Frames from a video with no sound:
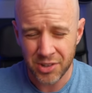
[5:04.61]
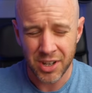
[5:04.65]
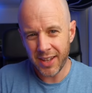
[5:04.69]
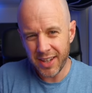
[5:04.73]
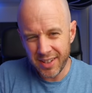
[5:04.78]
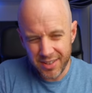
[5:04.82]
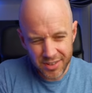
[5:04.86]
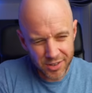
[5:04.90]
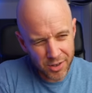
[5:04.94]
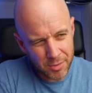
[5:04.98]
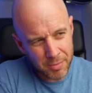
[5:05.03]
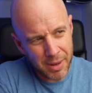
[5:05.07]
They
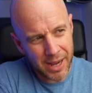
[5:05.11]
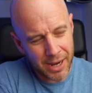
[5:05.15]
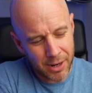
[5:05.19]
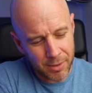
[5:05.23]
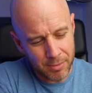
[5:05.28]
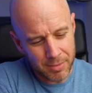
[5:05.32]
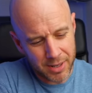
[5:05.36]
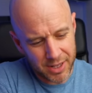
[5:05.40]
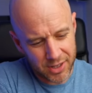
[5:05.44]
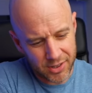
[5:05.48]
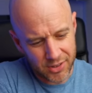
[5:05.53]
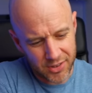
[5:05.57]
somehow
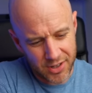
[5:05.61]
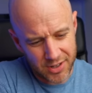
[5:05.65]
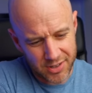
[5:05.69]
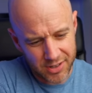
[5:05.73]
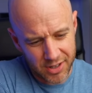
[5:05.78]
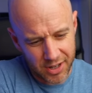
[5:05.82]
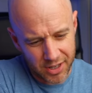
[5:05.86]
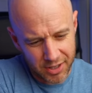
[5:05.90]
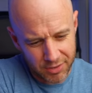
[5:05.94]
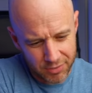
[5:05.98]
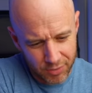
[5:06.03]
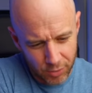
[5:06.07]
mix this
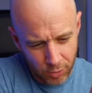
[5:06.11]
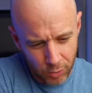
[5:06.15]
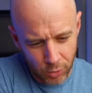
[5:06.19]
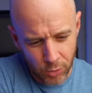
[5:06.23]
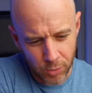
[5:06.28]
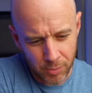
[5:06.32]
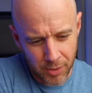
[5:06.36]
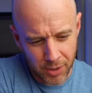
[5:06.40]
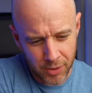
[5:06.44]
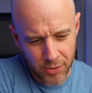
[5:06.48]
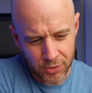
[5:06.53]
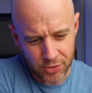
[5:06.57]
kind of
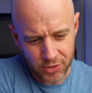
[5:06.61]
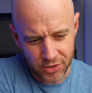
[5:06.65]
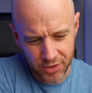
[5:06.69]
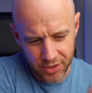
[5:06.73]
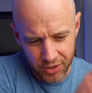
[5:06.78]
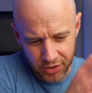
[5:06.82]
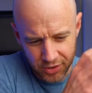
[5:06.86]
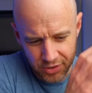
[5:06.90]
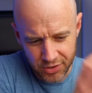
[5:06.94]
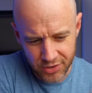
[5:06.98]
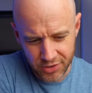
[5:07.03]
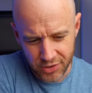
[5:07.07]
almost
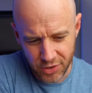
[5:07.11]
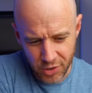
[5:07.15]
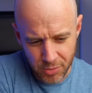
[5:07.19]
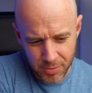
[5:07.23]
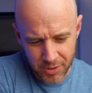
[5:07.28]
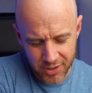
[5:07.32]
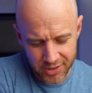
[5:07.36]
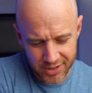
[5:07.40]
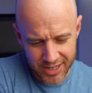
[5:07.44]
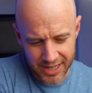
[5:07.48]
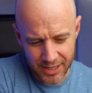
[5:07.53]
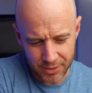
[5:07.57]
consumer
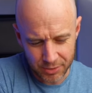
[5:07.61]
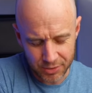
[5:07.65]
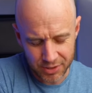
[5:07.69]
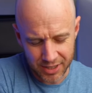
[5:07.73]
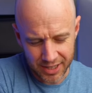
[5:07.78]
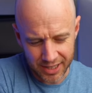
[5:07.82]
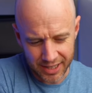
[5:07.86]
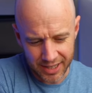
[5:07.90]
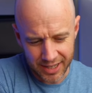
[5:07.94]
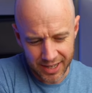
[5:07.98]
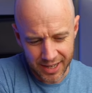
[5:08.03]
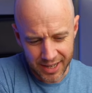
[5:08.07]

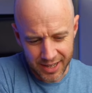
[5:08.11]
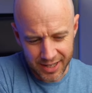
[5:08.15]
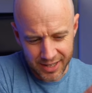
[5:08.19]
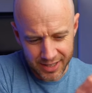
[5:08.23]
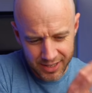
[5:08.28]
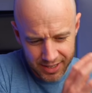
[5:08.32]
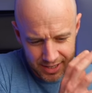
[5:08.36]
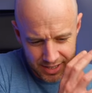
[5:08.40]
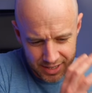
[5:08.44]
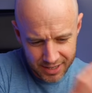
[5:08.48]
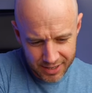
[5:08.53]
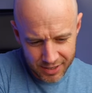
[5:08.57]
sounding
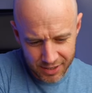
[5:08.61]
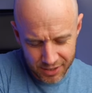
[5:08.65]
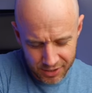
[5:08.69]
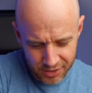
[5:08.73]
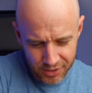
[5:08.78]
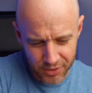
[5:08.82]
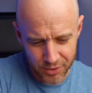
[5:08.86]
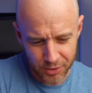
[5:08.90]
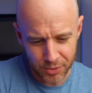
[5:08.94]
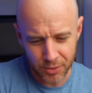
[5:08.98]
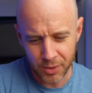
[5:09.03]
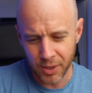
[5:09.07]

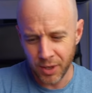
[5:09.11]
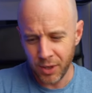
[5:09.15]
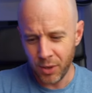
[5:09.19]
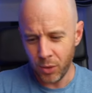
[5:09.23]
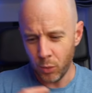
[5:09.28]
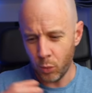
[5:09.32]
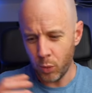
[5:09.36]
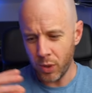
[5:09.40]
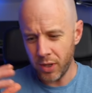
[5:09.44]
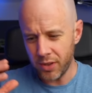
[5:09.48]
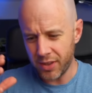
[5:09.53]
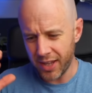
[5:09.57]
EQ
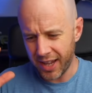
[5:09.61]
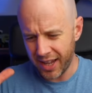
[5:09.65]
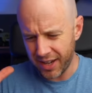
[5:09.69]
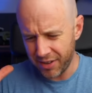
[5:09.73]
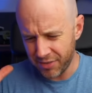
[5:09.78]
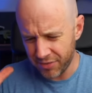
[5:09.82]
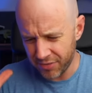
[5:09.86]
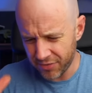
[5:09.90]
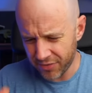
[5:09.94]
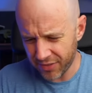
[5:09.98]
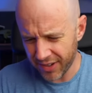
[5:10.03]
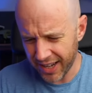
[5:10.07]
with a
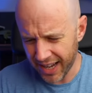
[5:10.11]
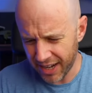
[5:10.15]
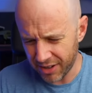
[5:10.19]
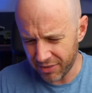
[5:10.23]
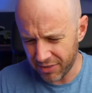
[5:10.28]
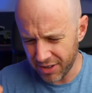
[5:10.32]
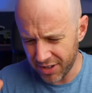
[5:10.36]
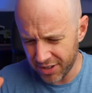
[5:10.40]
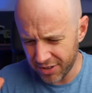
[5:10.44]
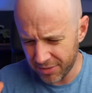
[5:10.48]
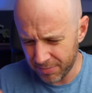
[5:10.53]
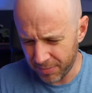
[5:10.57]
flat
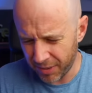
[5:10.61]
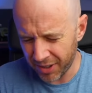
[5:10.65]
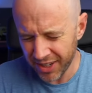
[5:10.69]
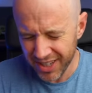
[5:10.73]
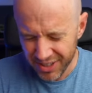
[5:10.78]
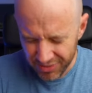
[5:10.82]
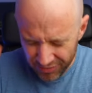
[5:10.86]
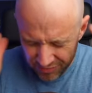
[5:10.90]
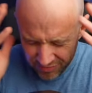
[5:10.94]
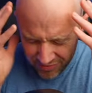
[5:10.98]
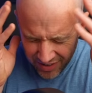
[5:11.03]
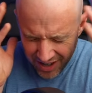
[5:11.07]
response.
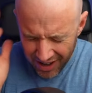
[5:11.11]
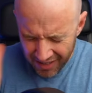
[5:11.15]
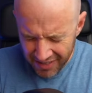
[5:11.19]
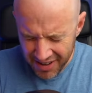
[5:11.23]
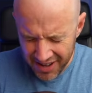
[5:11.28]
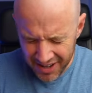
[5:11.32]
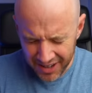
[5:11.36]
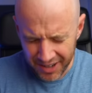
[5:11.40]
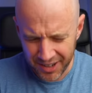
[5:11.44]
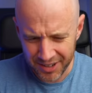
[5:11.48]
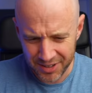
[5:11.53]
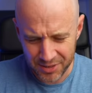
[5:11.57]
It's very
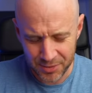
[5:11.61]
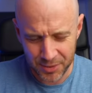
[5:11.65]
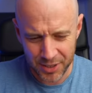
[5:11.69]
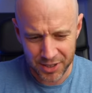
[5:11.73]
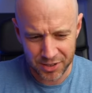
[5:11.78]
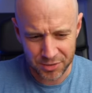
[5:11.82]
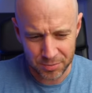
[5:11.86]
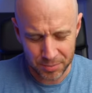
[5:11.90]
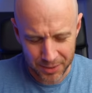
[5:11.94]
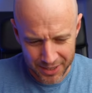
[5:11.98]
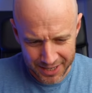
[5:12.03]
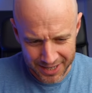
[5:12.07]
hard to
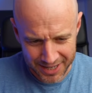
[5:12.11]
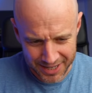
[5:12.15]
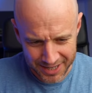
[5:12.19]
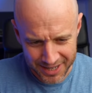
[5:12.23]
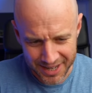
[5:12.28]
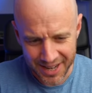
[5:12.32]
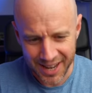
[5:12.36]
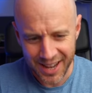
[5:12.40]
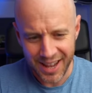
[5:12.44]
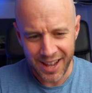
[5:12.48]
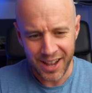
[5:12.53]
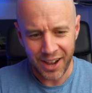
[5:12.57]
explain.